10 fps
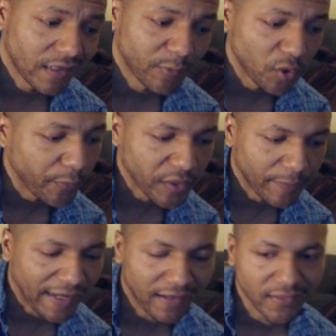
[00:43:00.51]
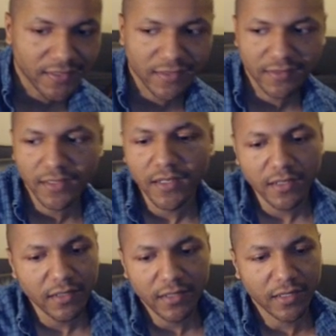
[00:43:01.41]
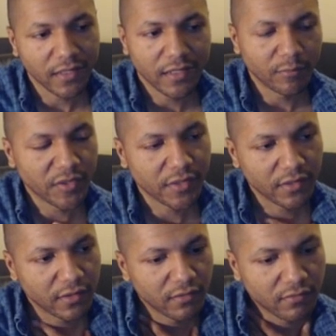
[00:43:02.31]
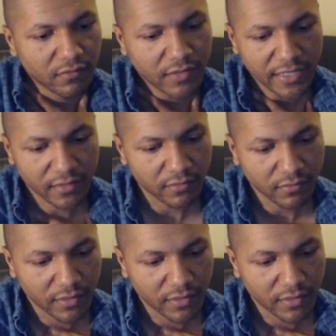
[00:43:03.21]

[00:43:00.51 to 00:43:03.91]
I'm gonna open up Alice, and then I'm just gonna I can